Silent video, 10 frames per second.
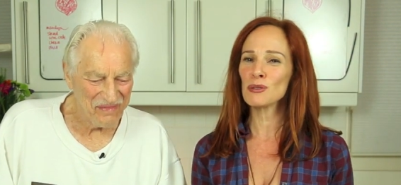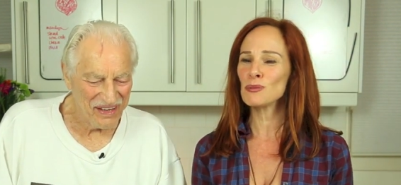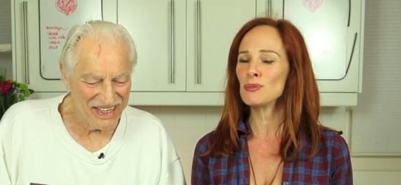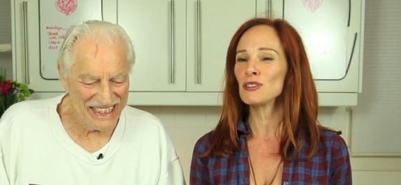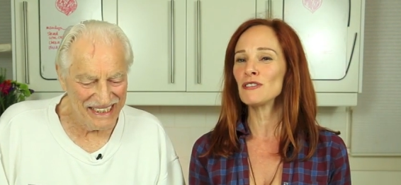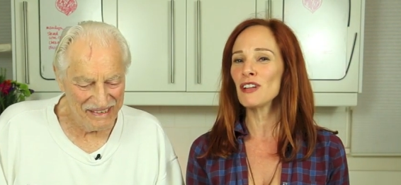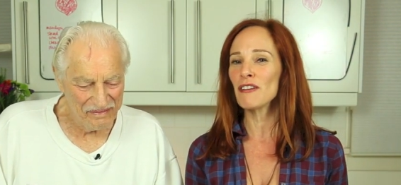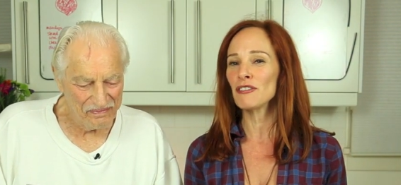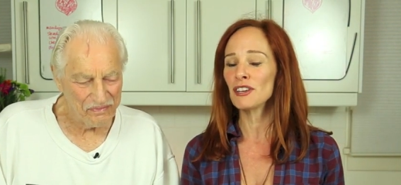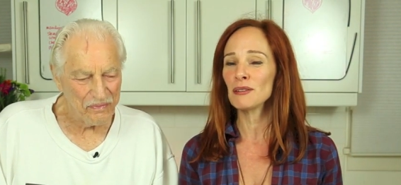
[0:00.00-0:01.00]
Speaker 1: There was beautiful
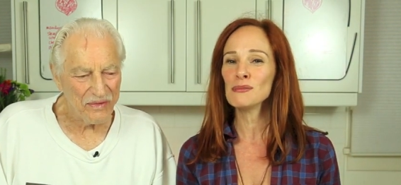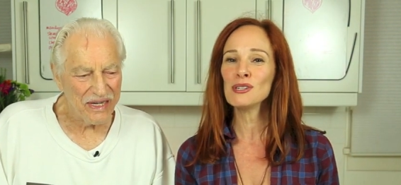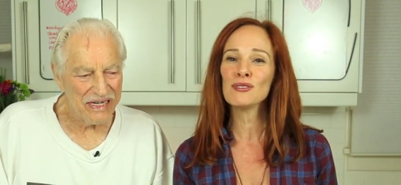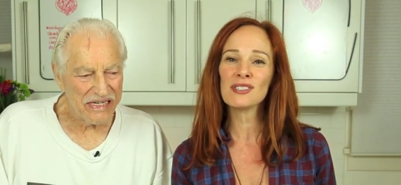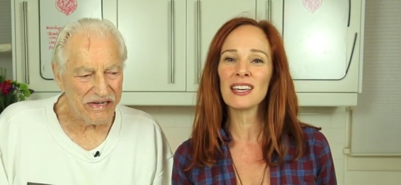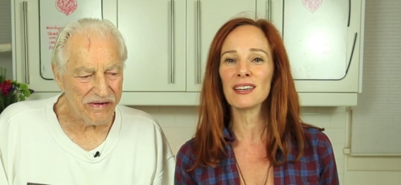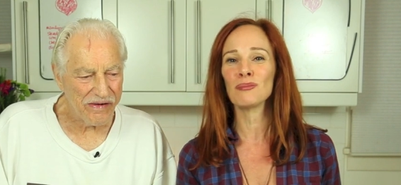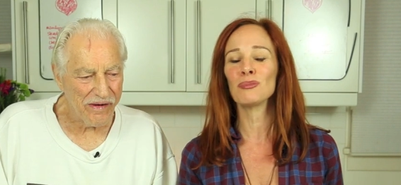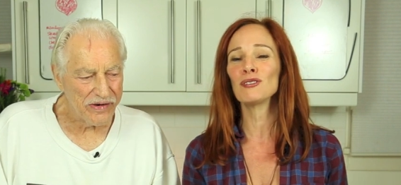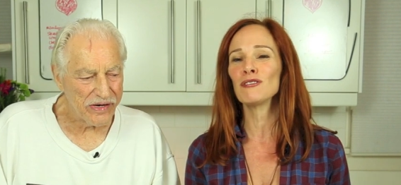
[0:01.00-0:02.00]
African music and
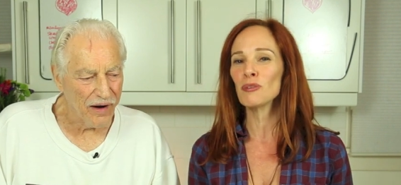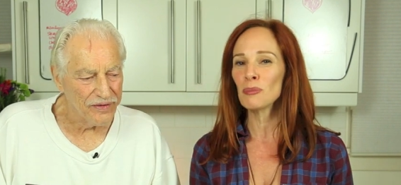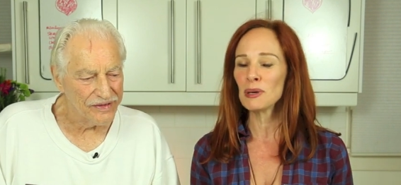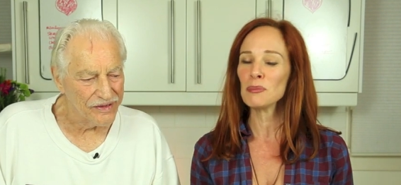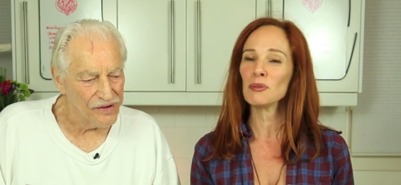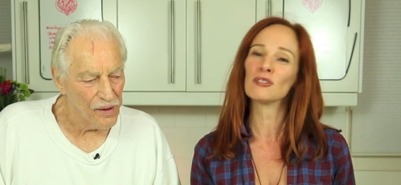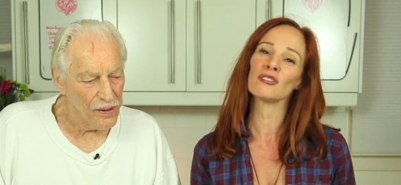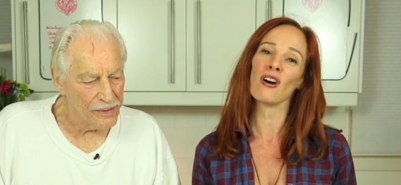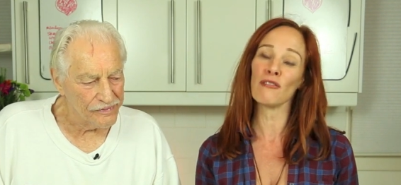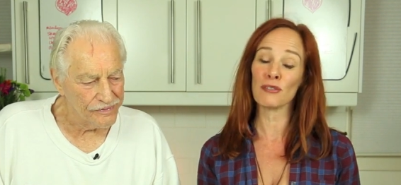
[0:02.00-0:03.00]
beautiful people, and
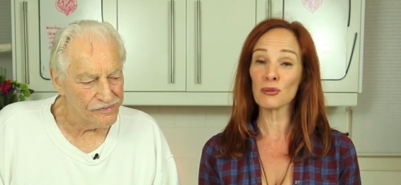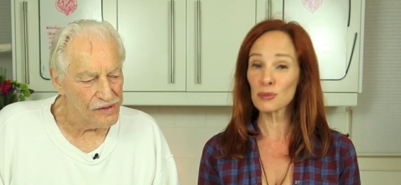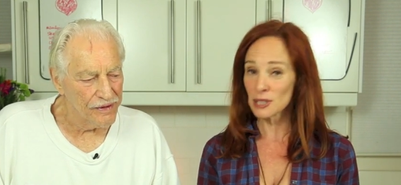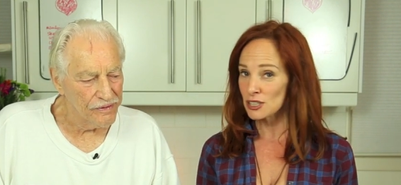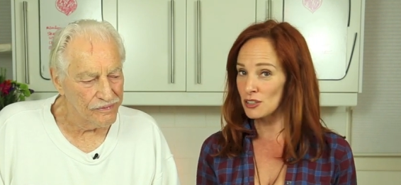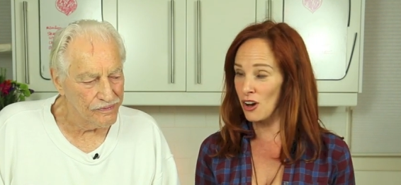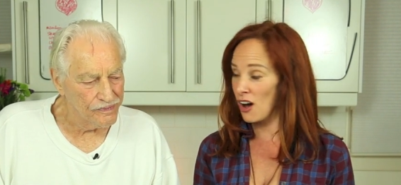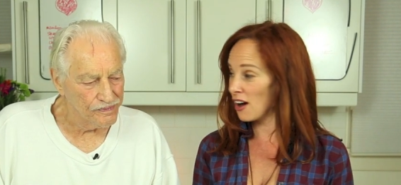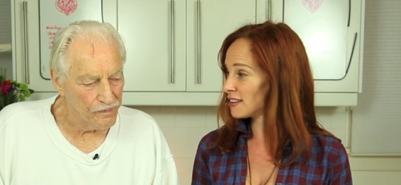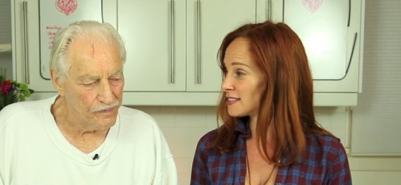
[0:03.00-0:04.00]
all for a really good
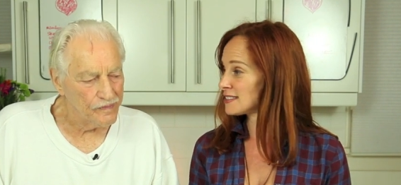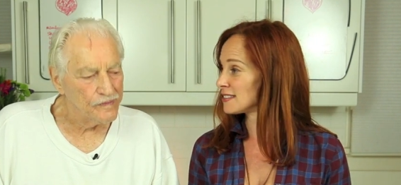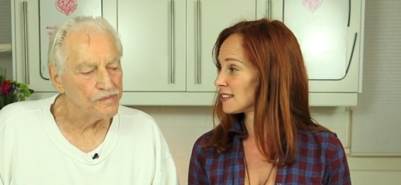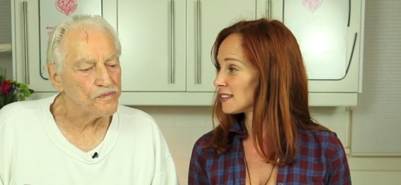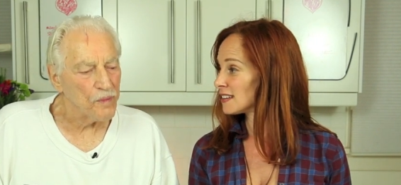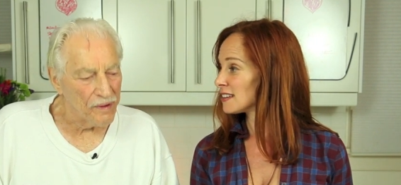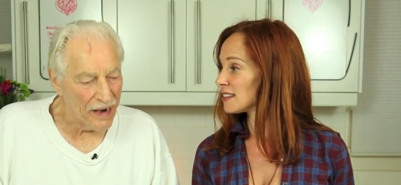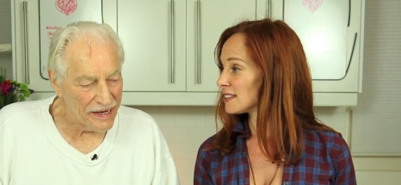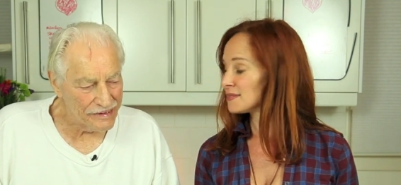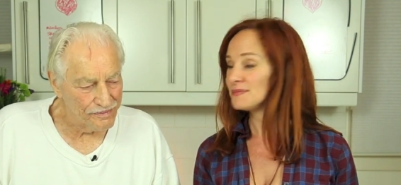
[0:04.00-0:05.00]
cause.
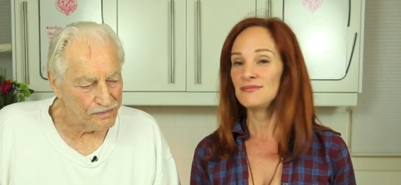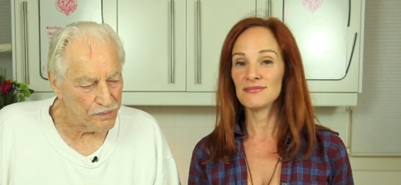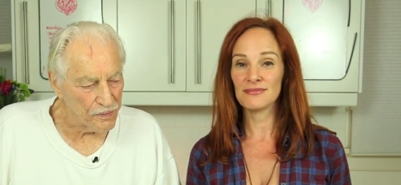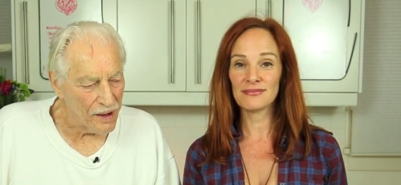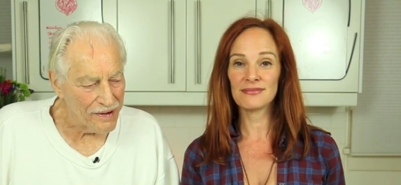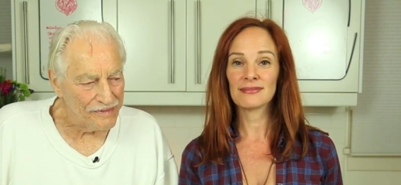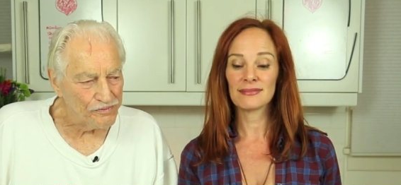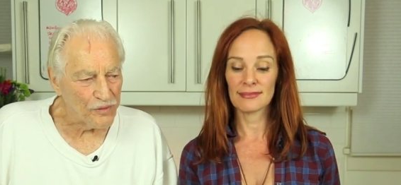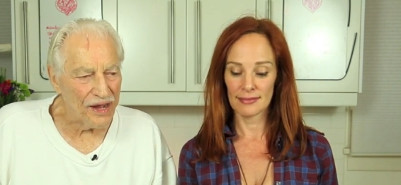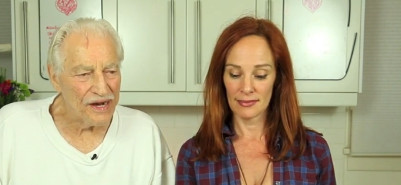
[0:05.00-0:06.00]
Right. Mm-hmm.
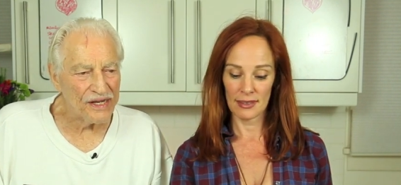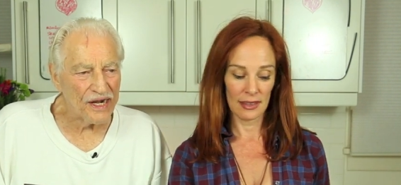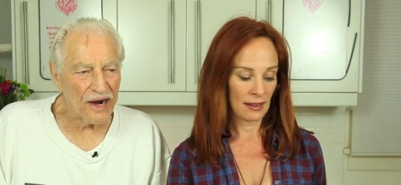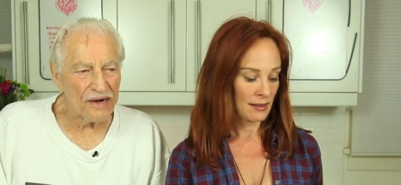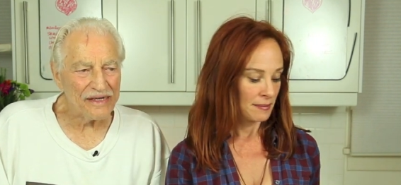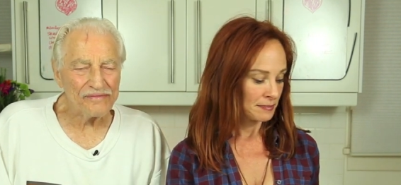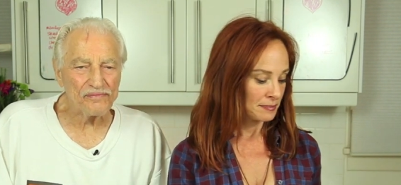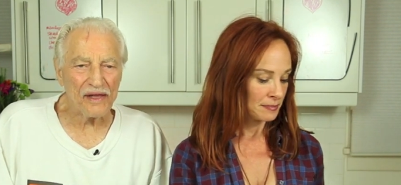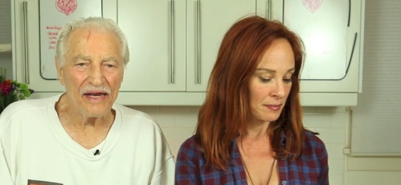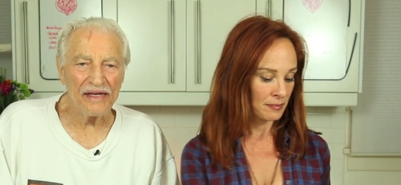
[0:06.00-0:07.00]
Speaker 2: And uh,
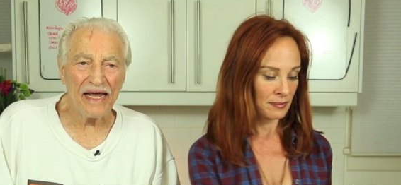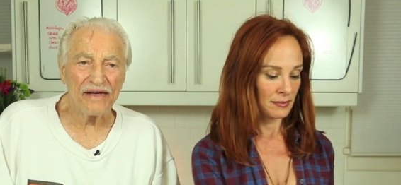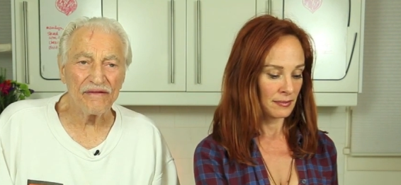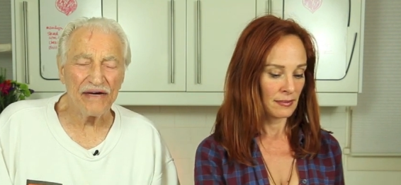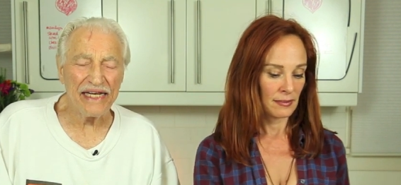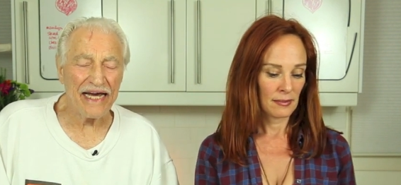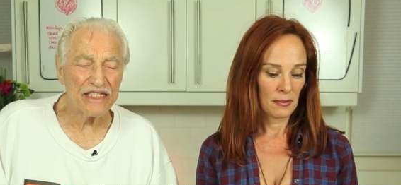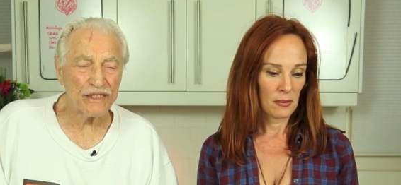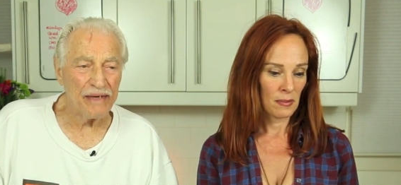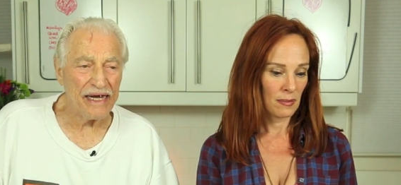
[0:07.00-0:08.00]
and then when they
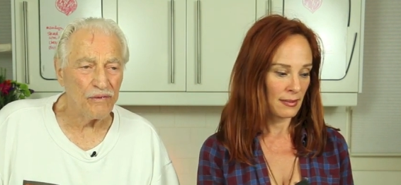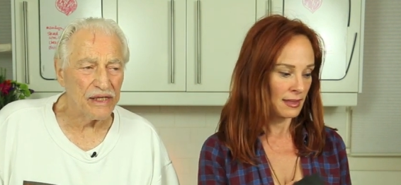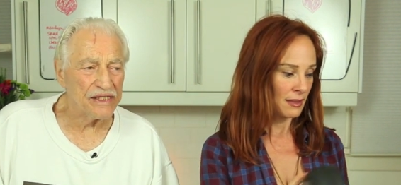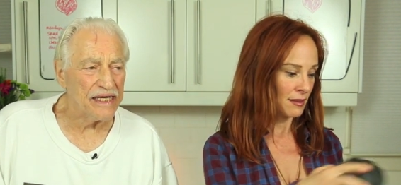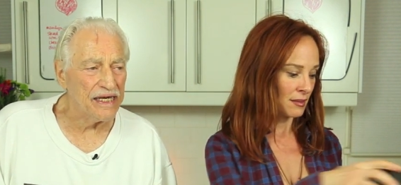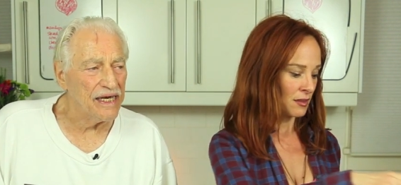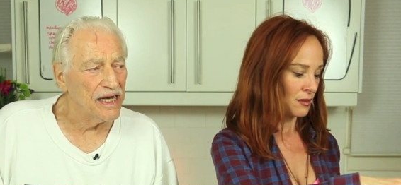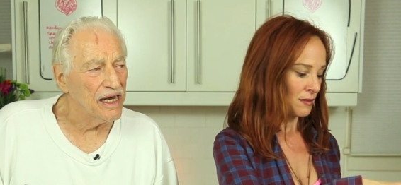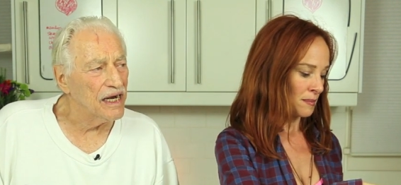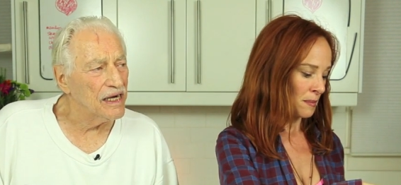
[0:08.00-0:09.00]
explained what the
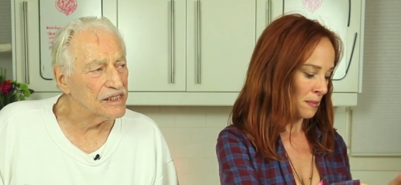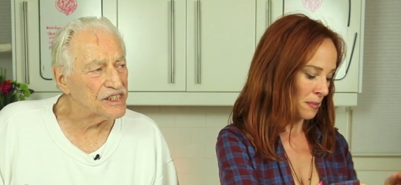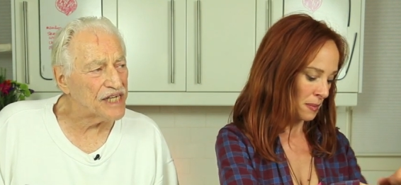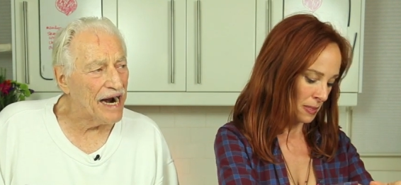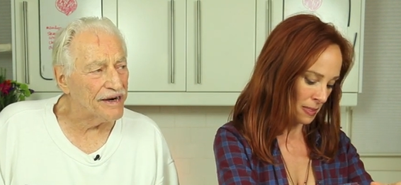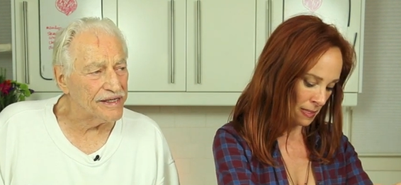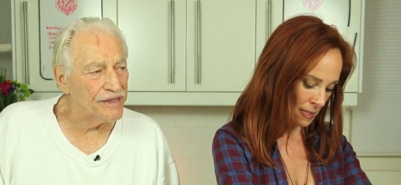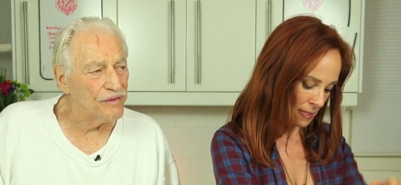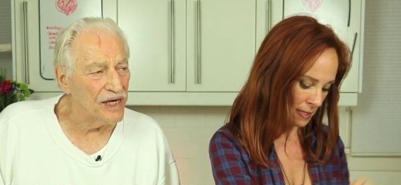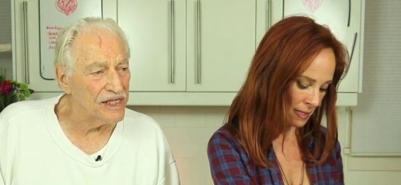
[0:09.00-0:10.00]
uh, charity
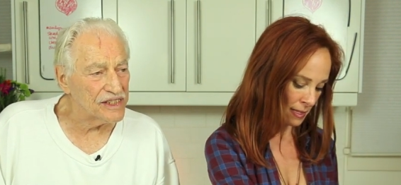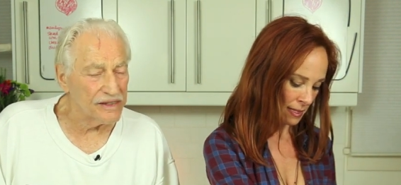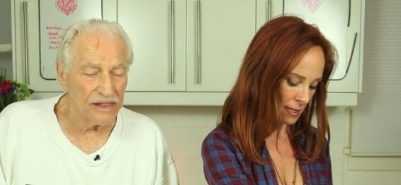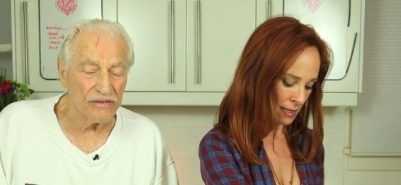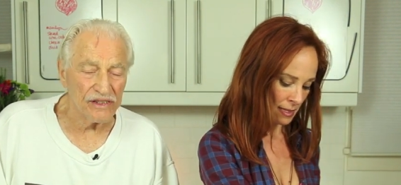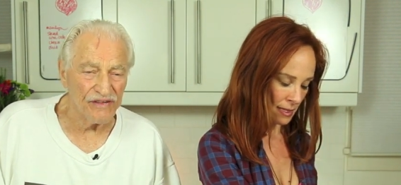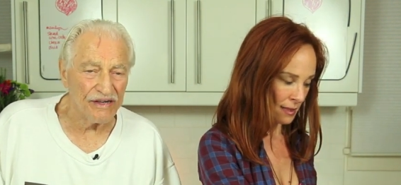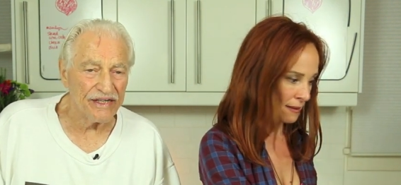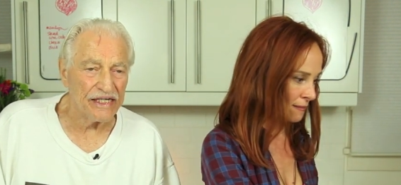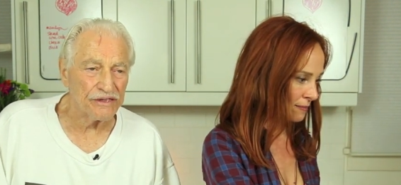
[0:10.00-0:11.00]
was, you know, it was
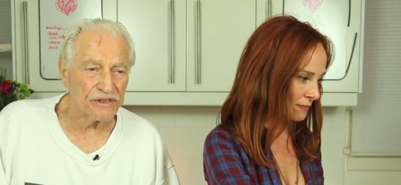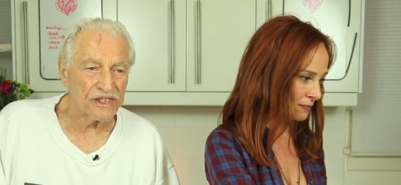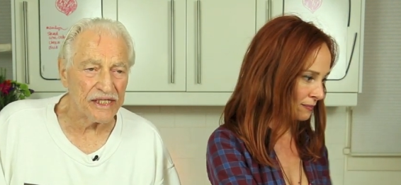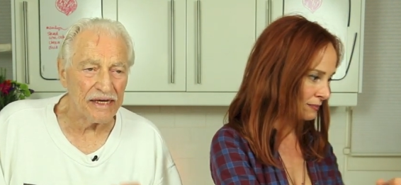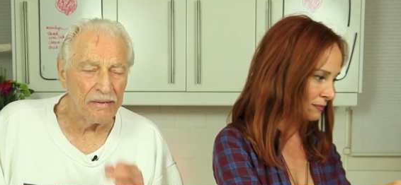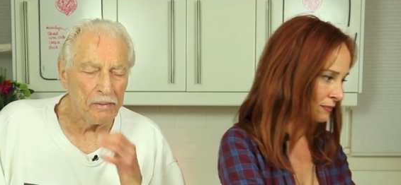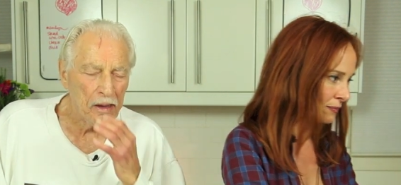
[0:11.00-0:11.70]
very interesting.